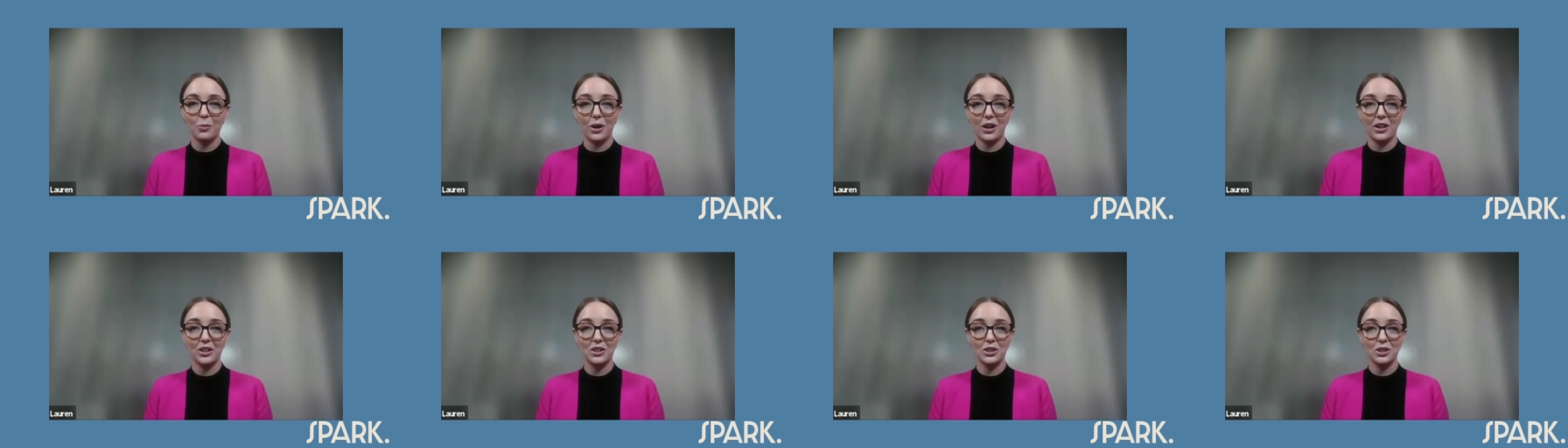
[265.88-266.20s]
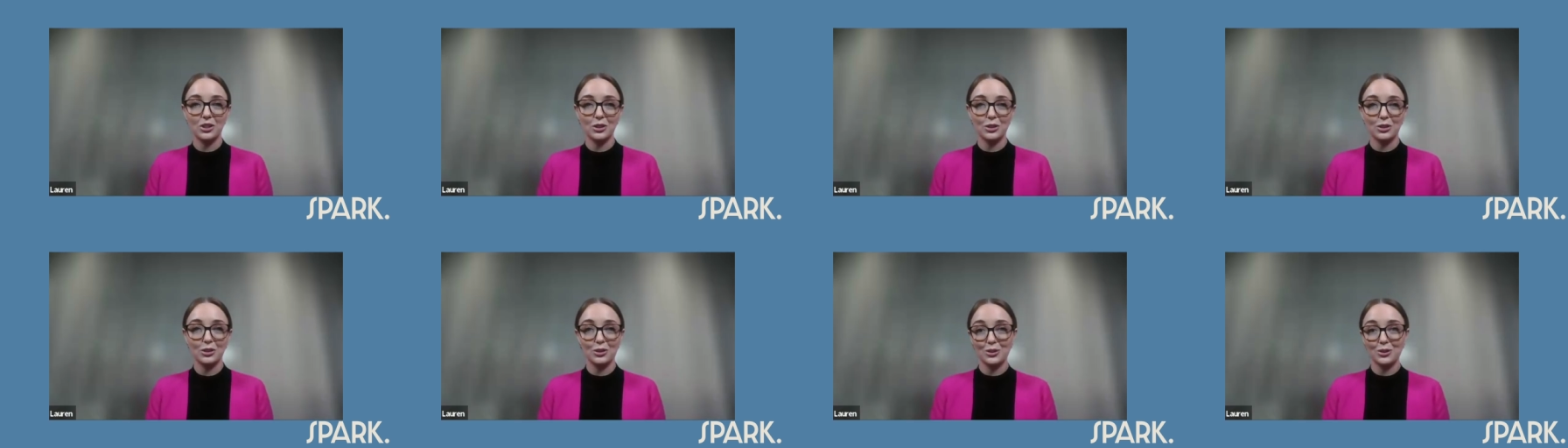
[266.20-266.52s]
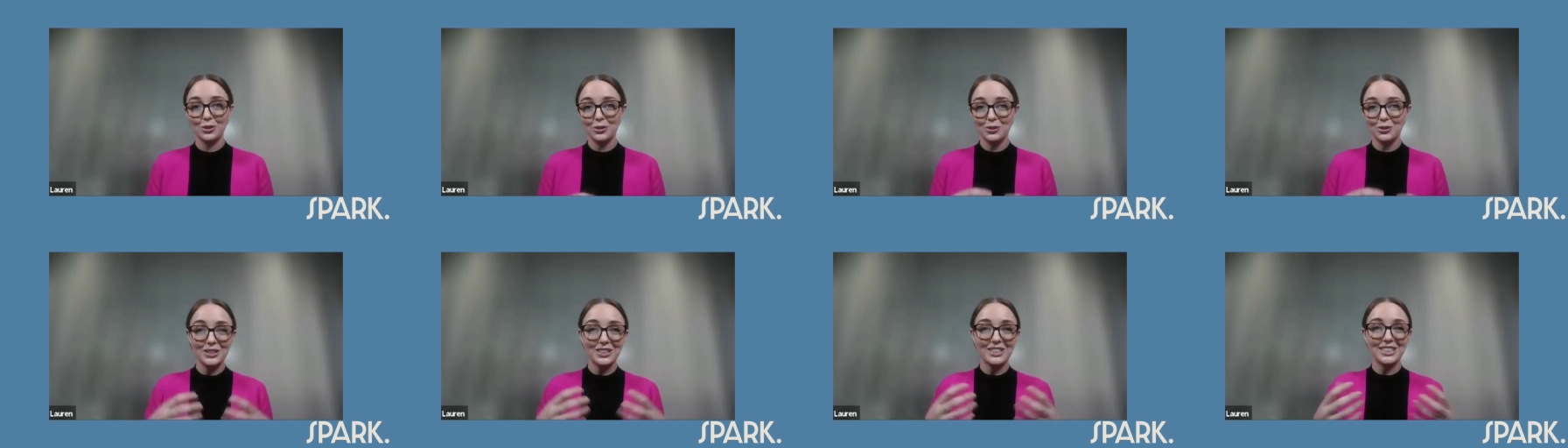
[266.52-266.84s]
want
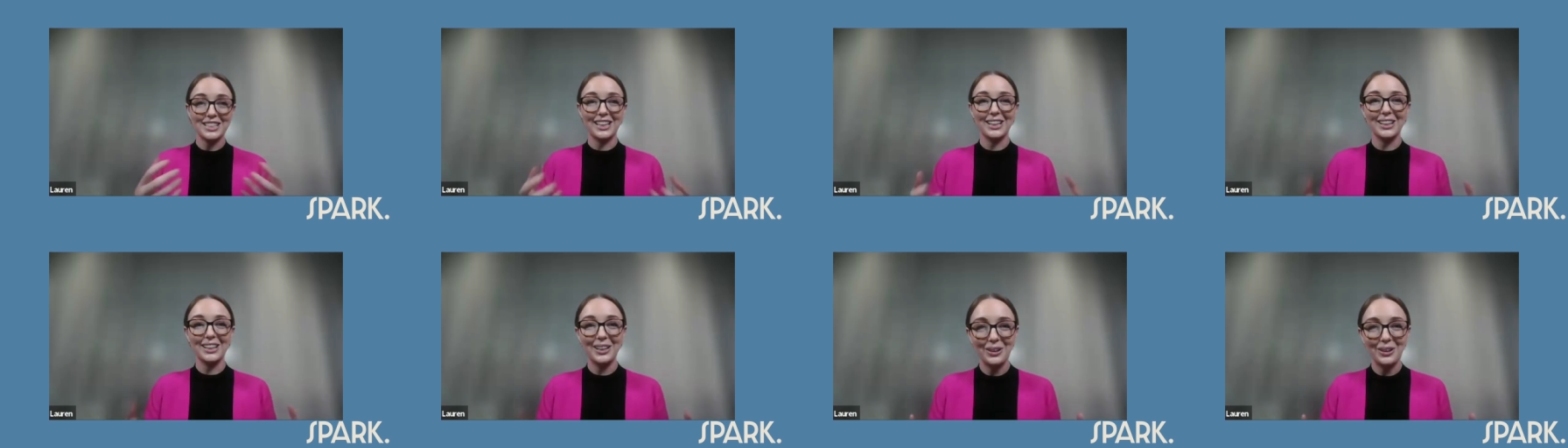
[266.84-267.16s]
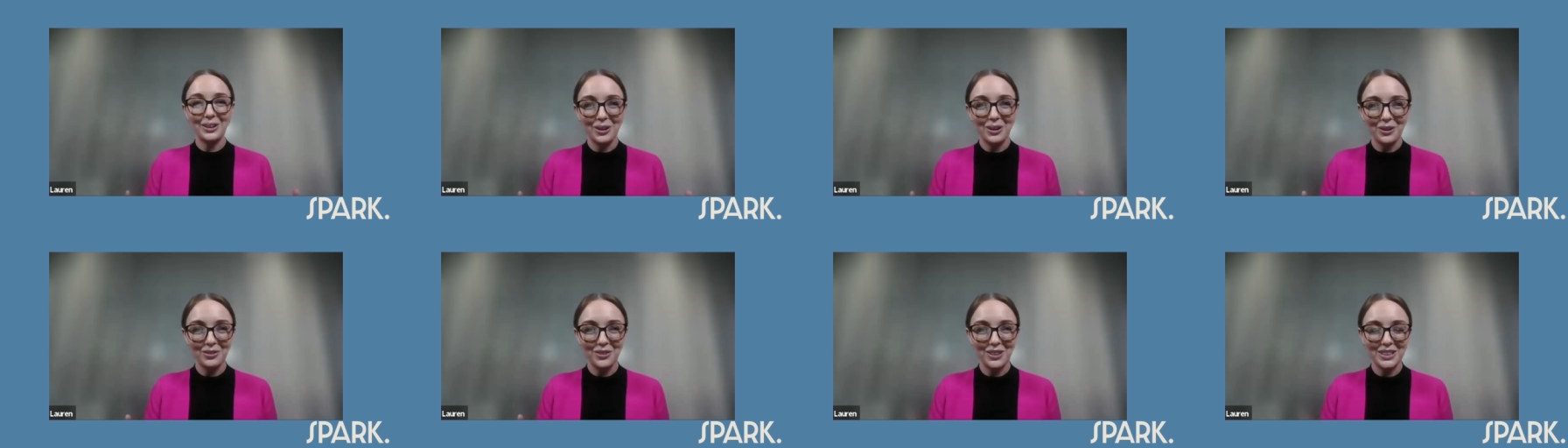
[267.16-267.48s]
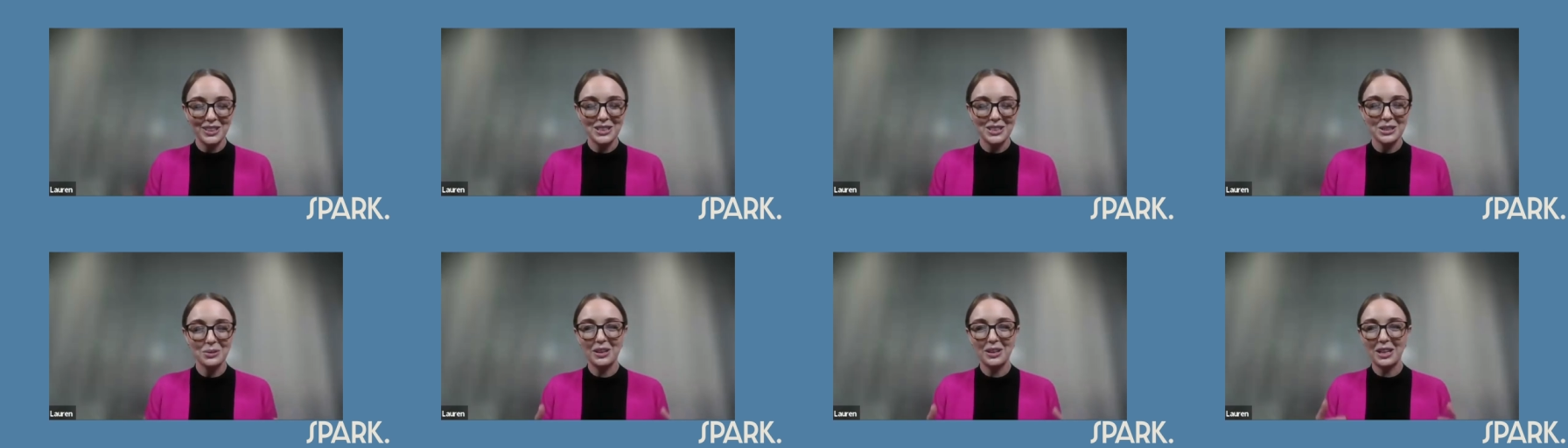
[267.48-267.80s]
to sell our coffee,
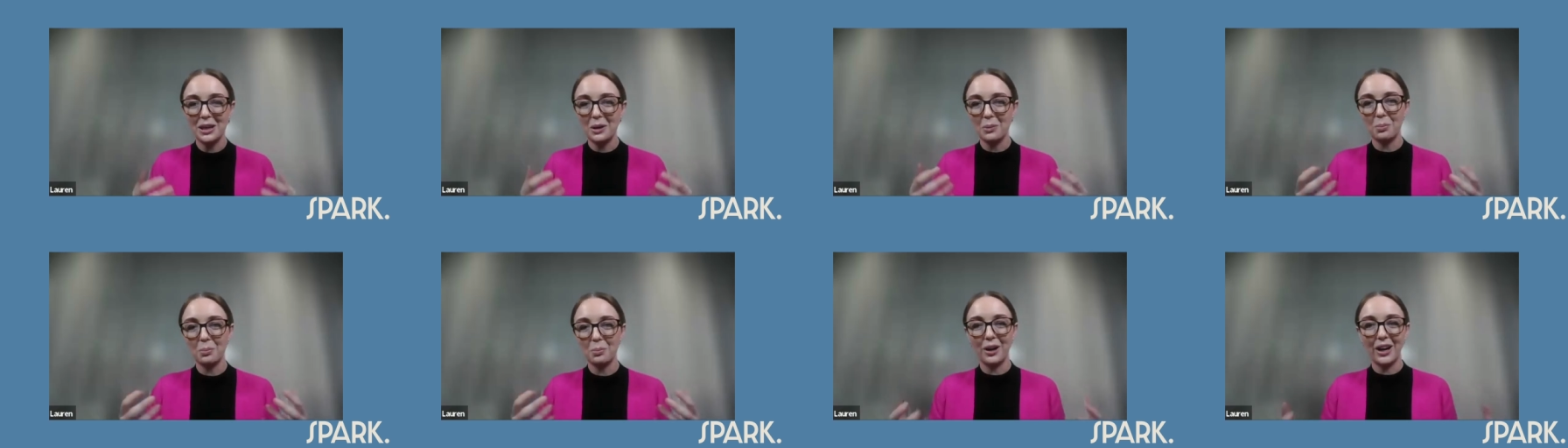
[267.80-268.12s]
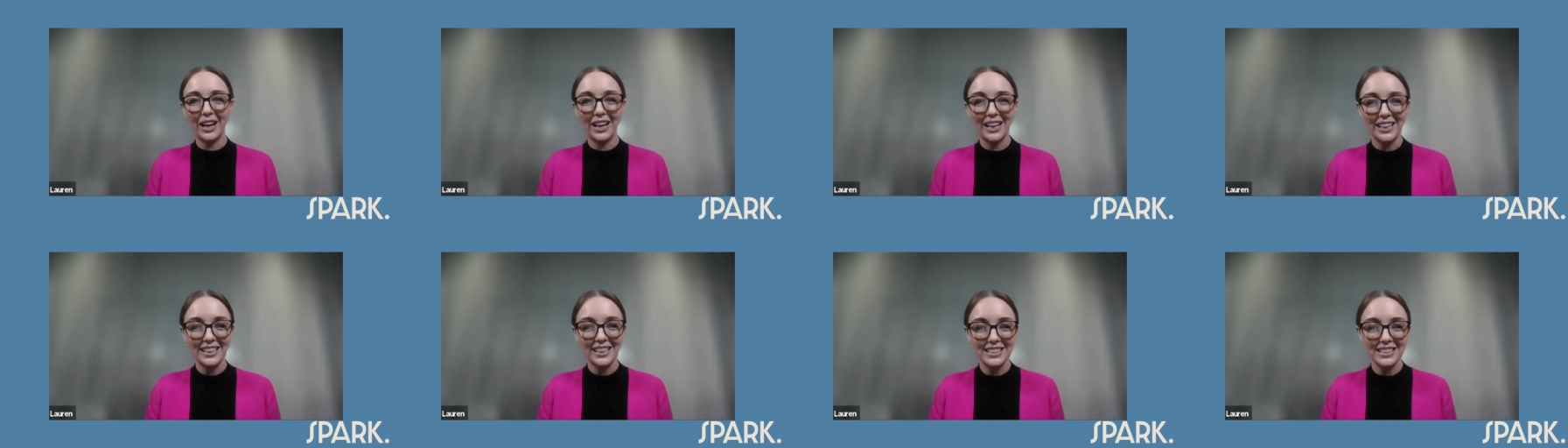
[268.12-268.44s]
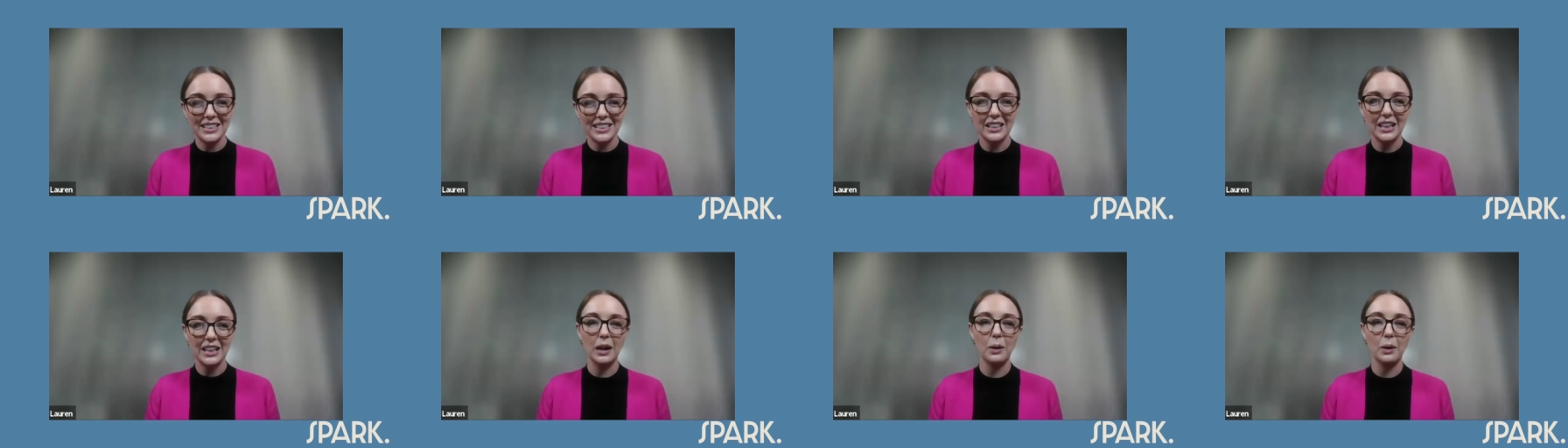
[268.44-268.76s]
so we need a brand.